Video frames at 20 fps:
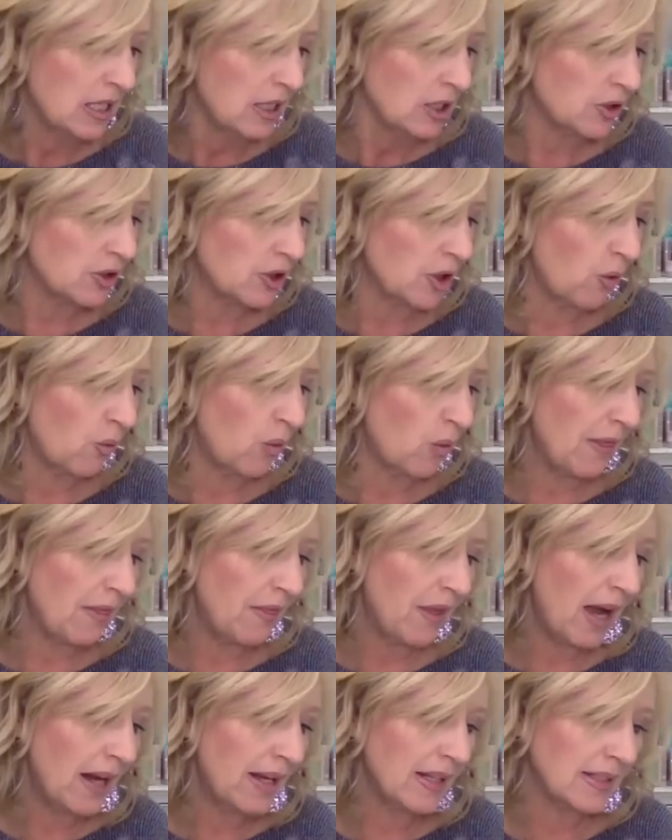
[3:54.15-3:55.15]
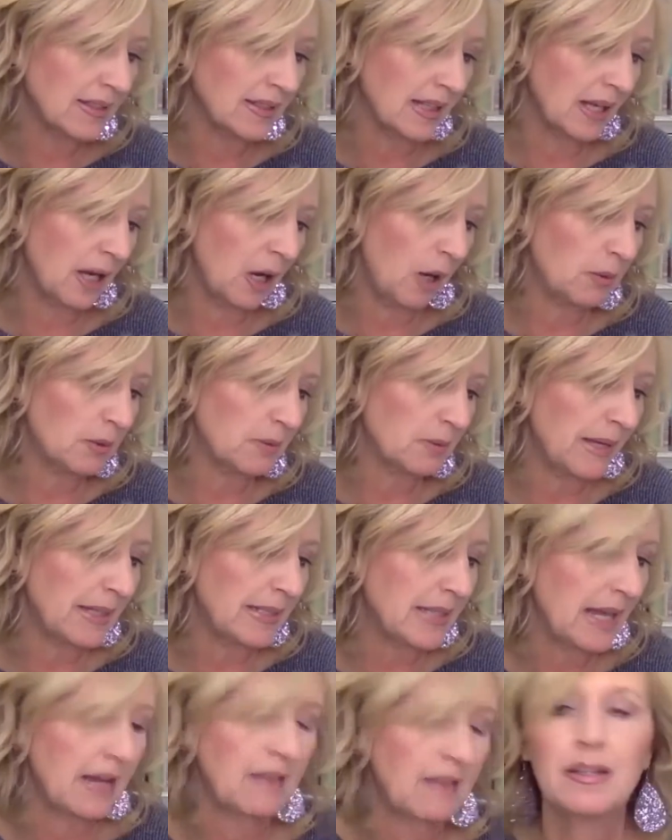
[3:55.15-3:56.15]
So what that is, it helps
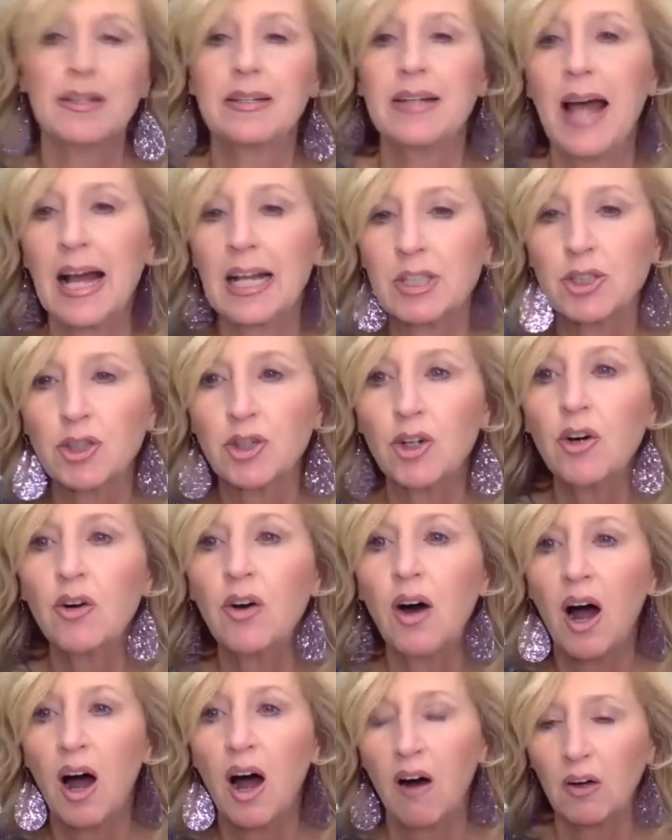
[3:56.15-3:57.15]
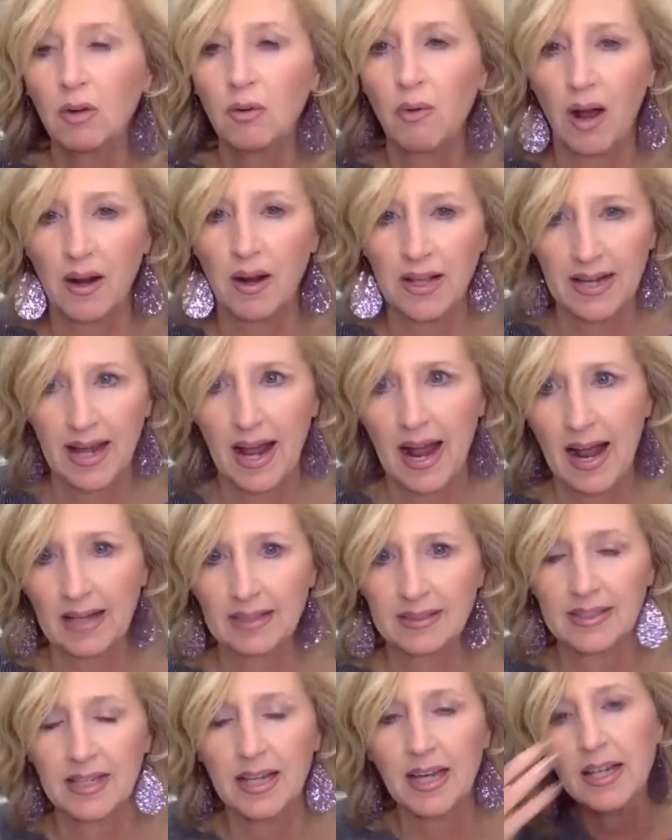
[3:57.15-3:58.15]
maintain the natural hyaluronic
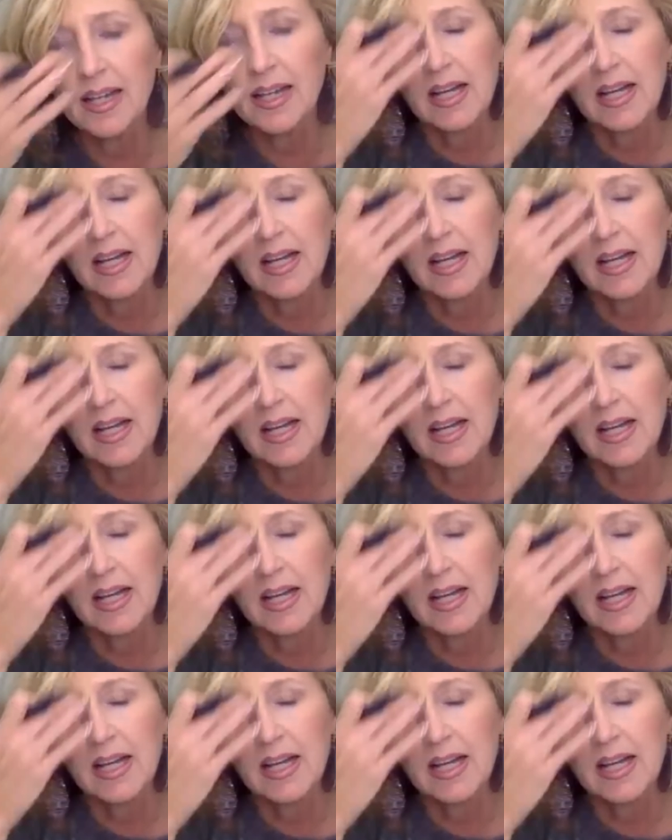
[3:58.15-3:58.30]
acid.